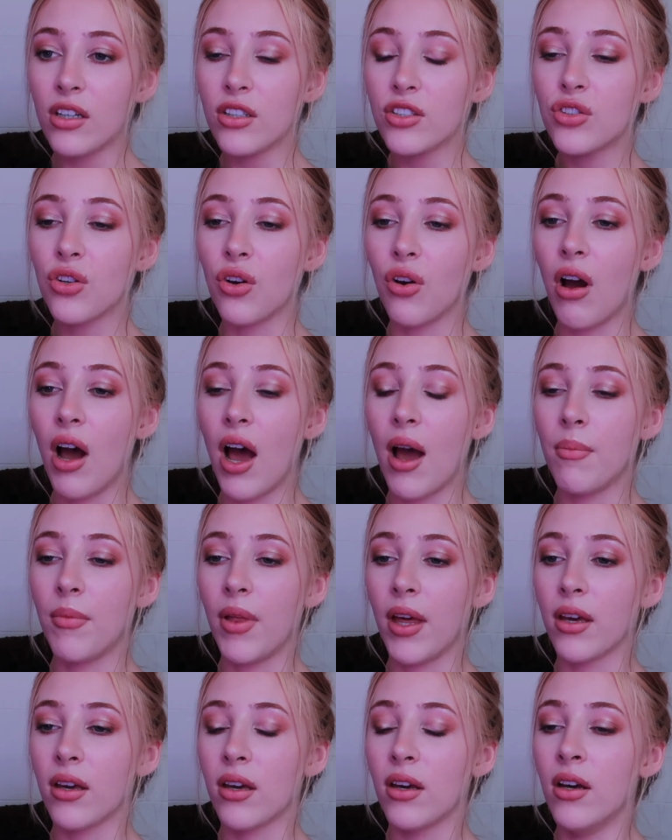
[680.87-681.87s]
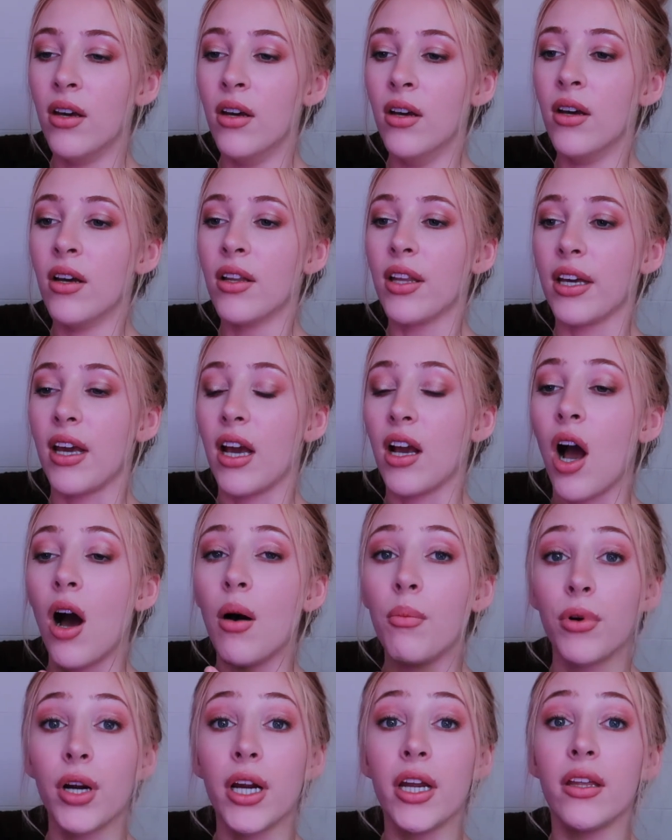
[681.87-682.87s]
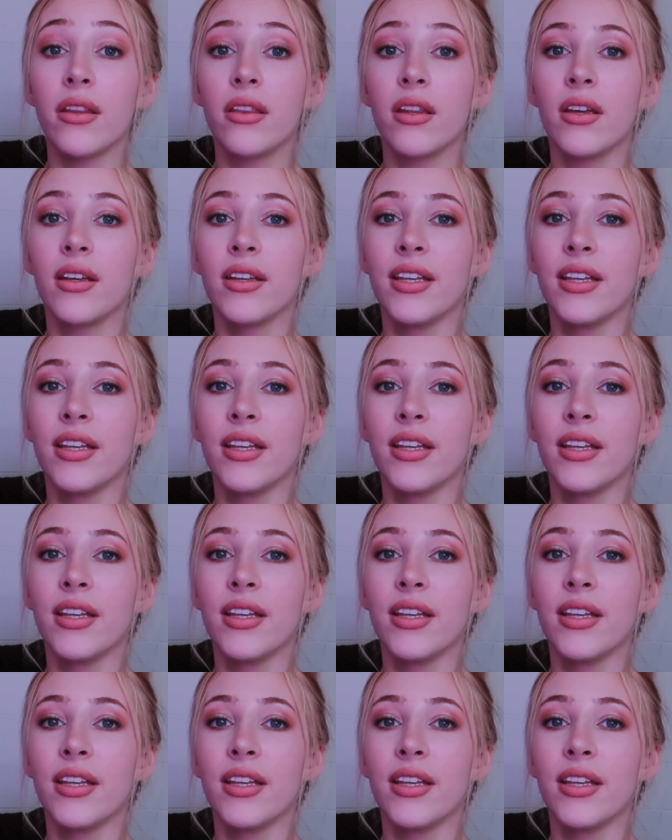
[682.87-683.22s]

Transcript: so I'm like I can't breathe.